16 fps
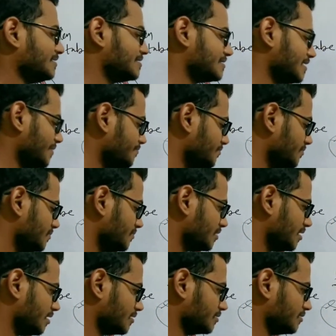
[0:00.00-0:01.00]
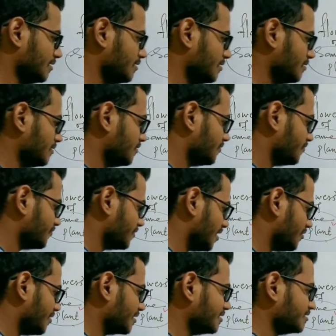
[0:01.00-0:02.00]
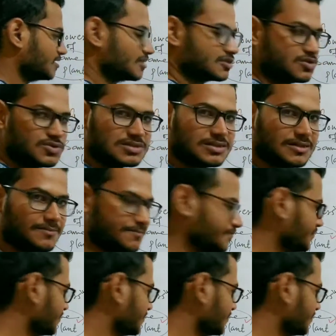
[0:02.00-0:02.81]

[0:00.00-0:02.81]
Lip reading: is same and the flower is also same.